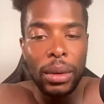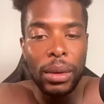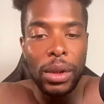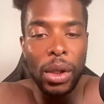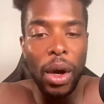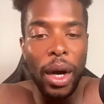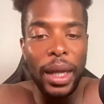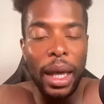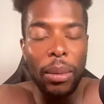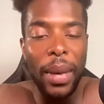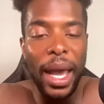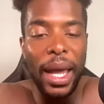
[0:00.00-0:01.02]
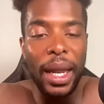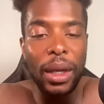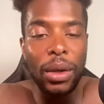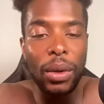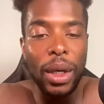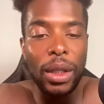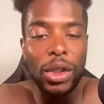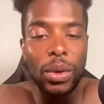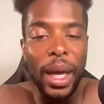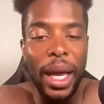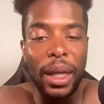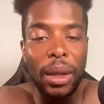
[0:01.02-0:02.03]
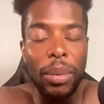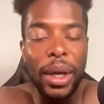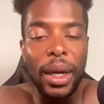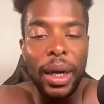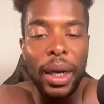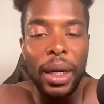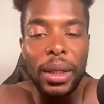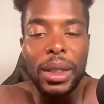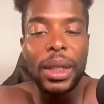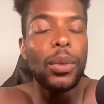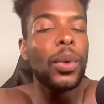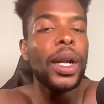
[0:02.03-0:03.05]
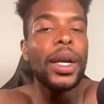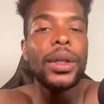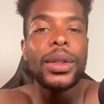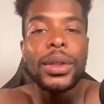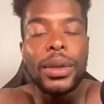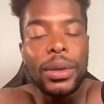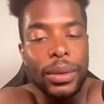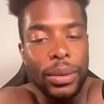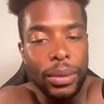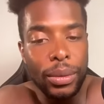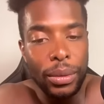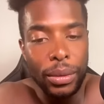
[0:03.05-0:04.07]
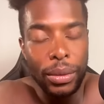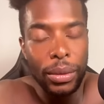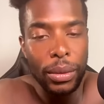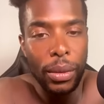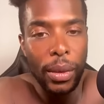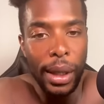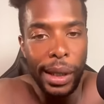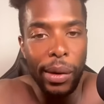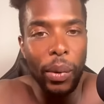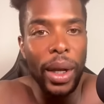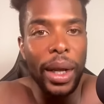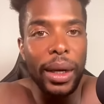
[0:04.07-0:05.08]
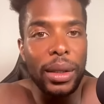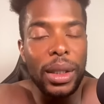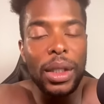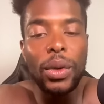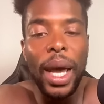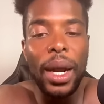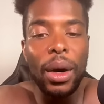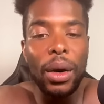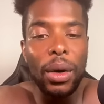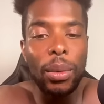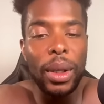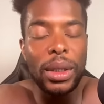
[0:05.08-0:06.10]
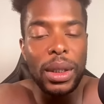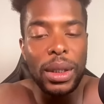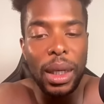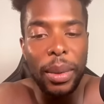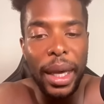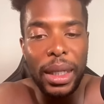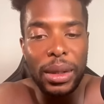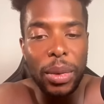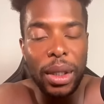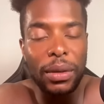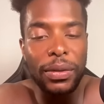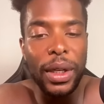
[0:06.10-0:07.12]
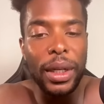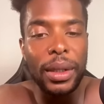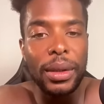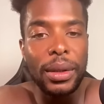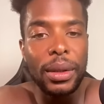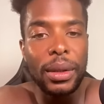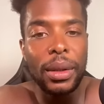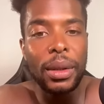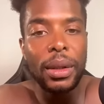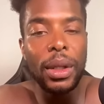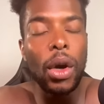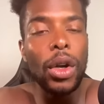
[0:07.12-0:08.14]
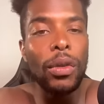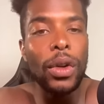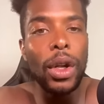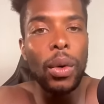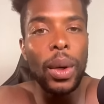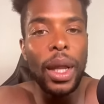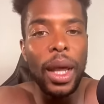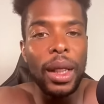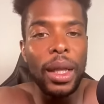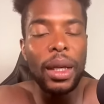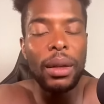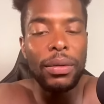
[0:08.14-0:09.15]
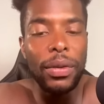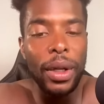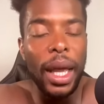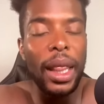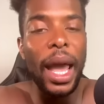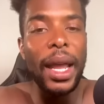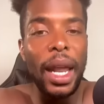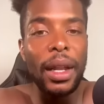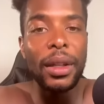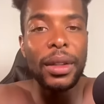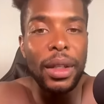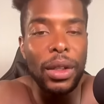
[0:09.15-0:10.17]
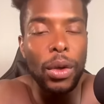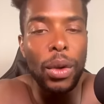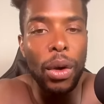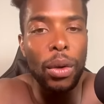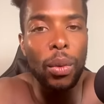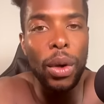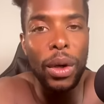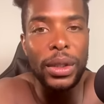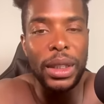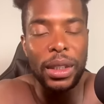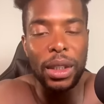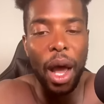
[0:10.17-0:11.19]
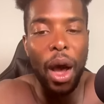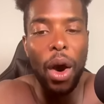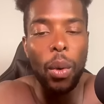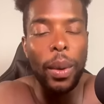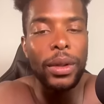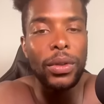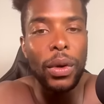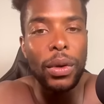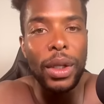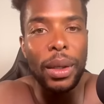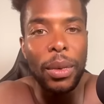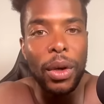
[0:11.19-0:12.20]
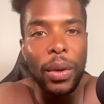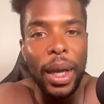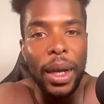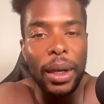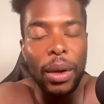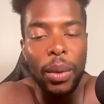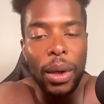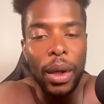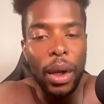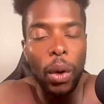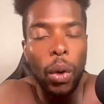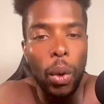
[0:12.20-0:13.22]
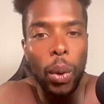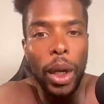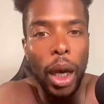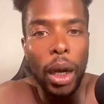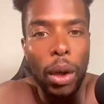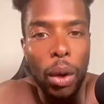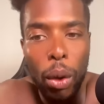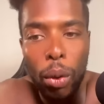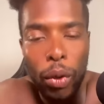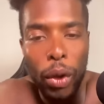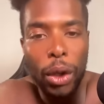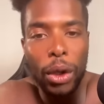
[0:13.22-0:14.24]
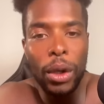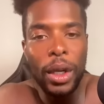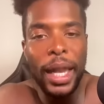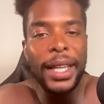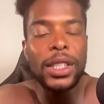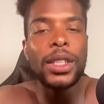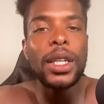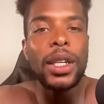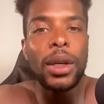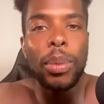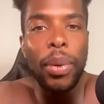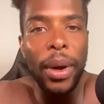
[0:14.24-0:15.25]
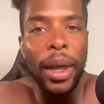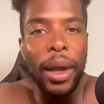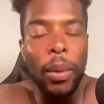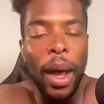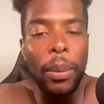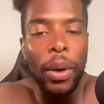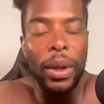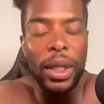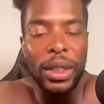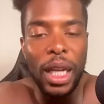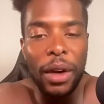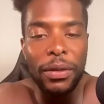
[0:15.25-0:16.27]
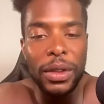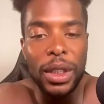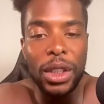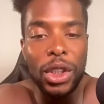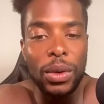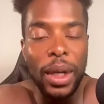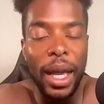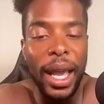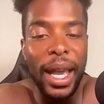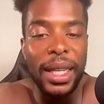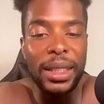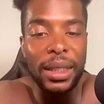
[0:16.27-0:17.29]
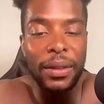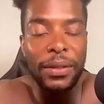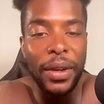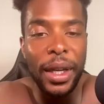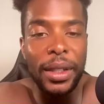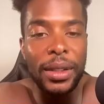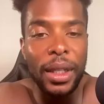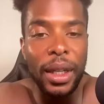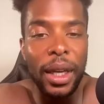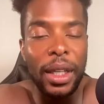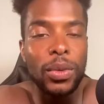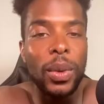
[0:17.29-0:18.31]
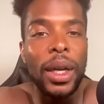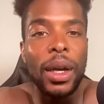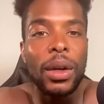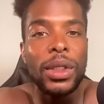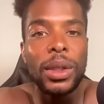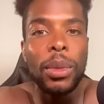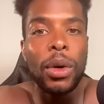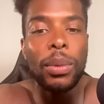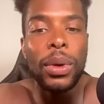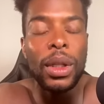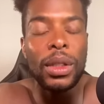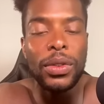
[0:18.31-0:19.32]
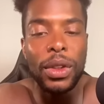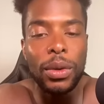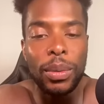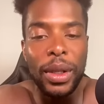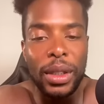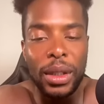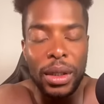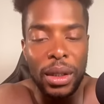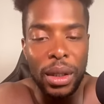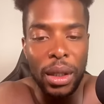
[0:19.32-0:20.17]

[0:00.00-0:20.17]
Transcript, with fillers: So are they mad at you because you had the better content? What else? What else? And you got a whole bunch of dumbass motherfuckers don't even know what they lean for. They like, they, you know, the ones that always vote Democratic. No, oh, we got to go over here. They still praying while police officers shooting their ass in the face. And guess what? Here goes some more bullets for you bitches.